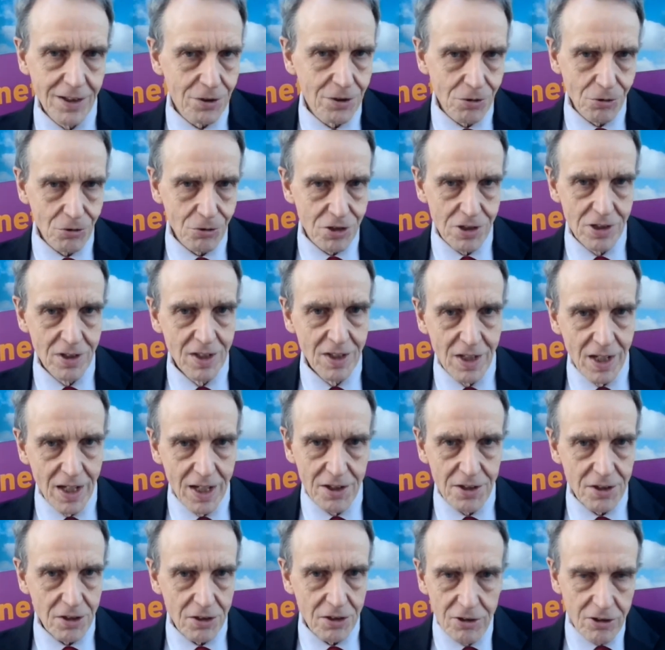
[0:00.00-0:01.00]
Just,
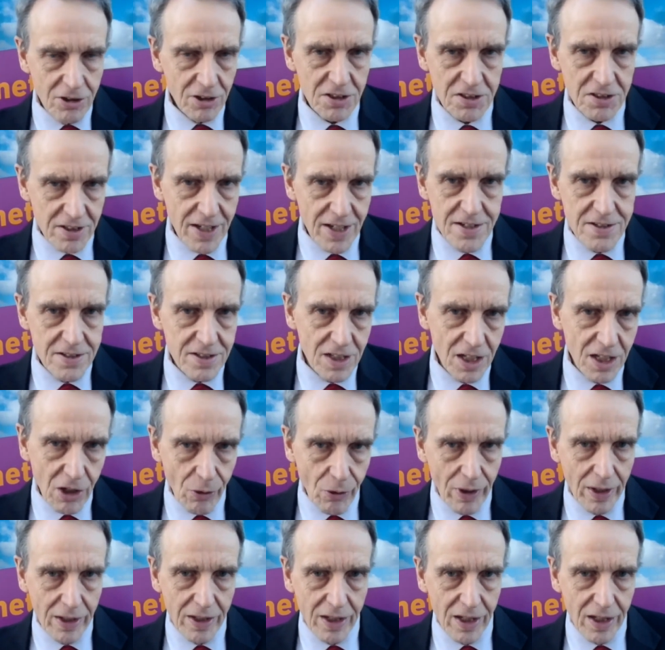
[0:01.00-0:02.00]
and you've got to say to the
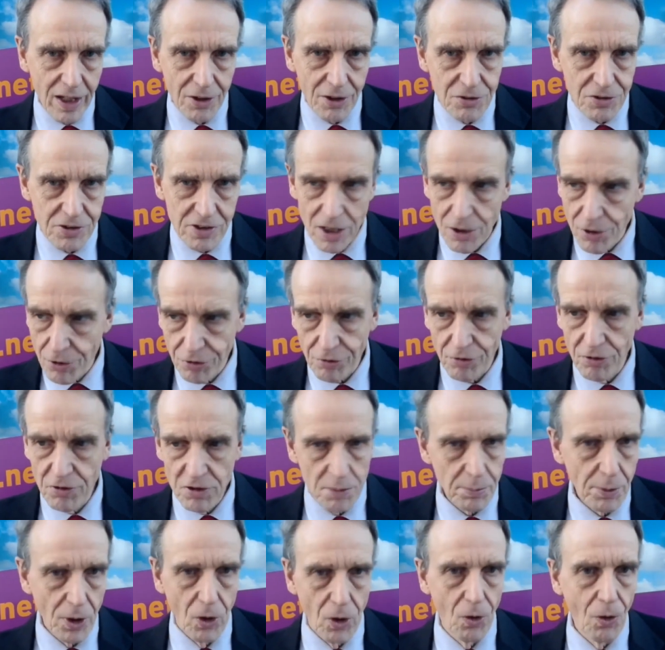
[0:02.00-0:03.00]
Quangos, go through
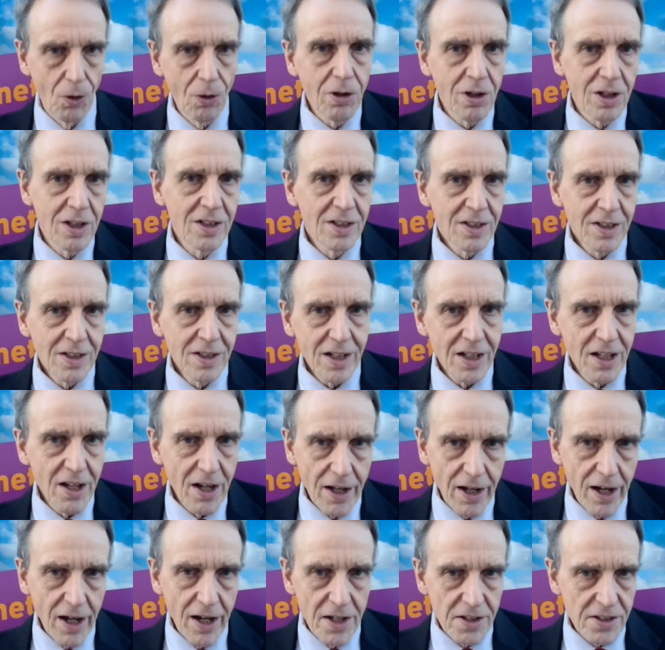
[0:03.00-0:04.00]
them all, uh,
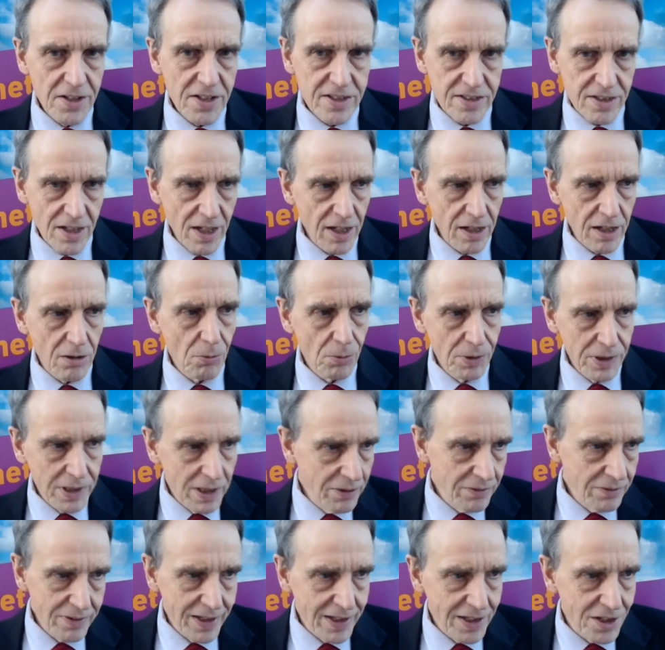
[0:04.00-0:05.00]
either say, we
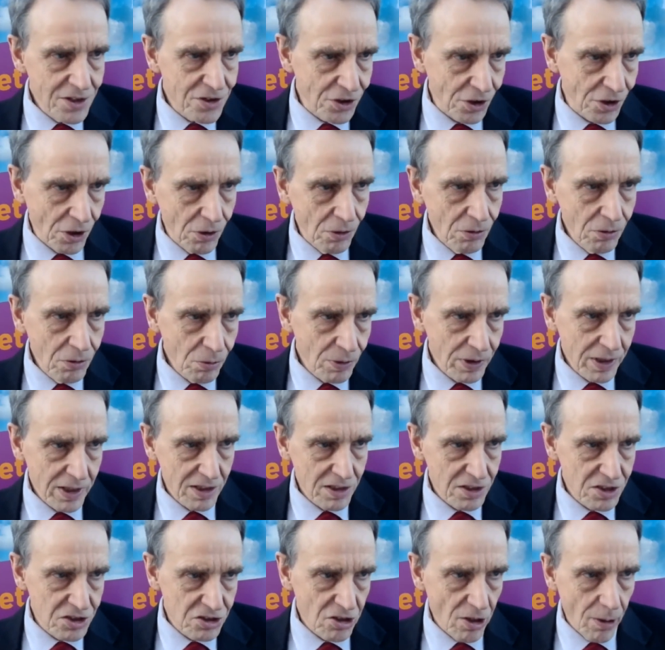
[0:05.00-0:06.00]
don't need you, we're going
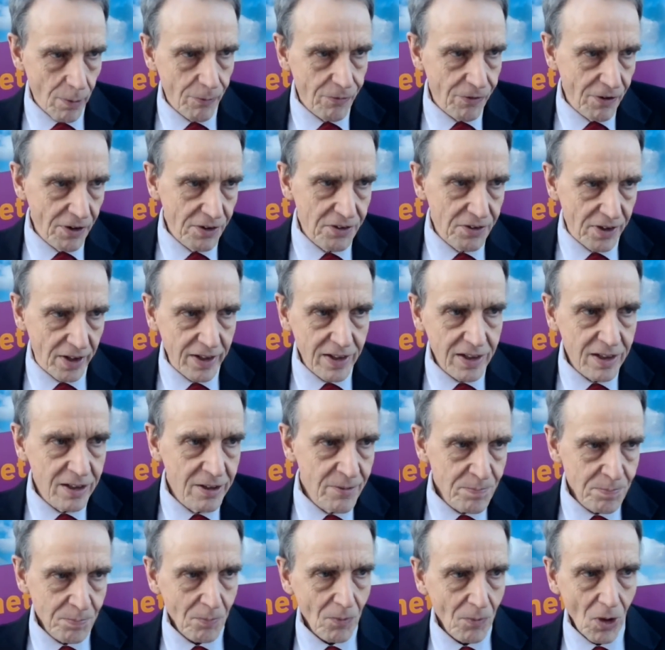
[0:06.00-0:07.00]
to stop funding,
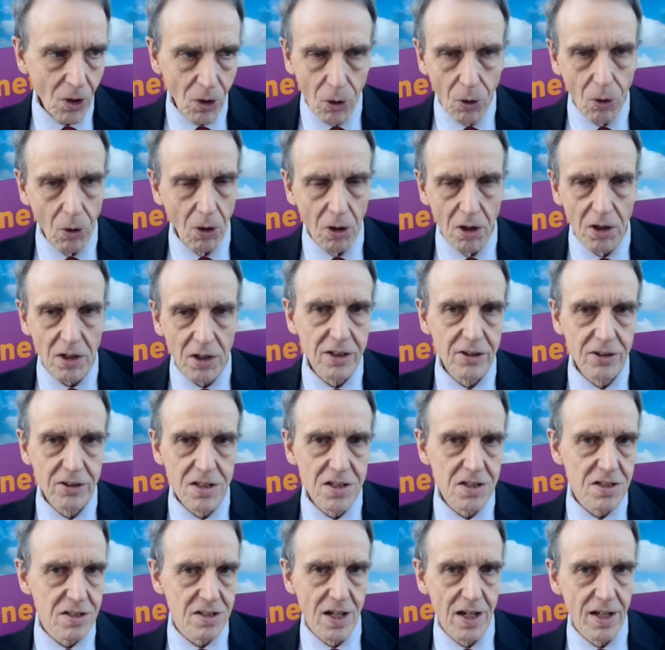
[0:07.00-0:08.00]
or you
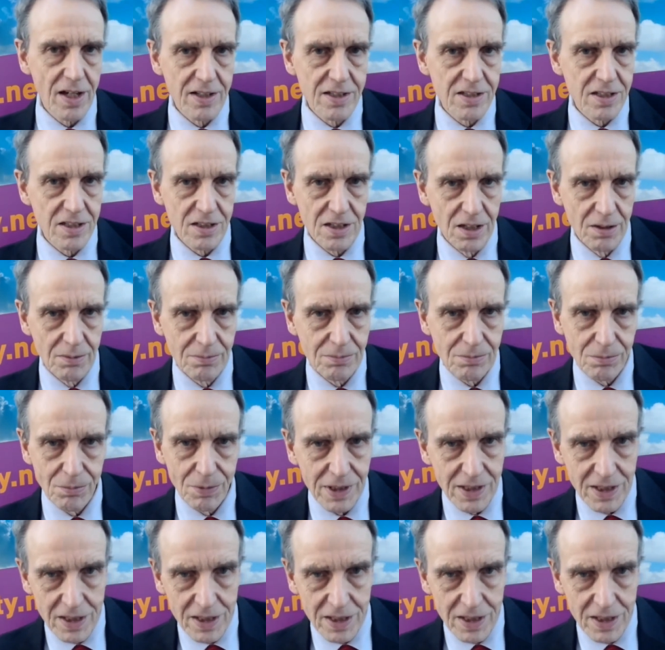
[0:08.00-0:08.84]
can say to them,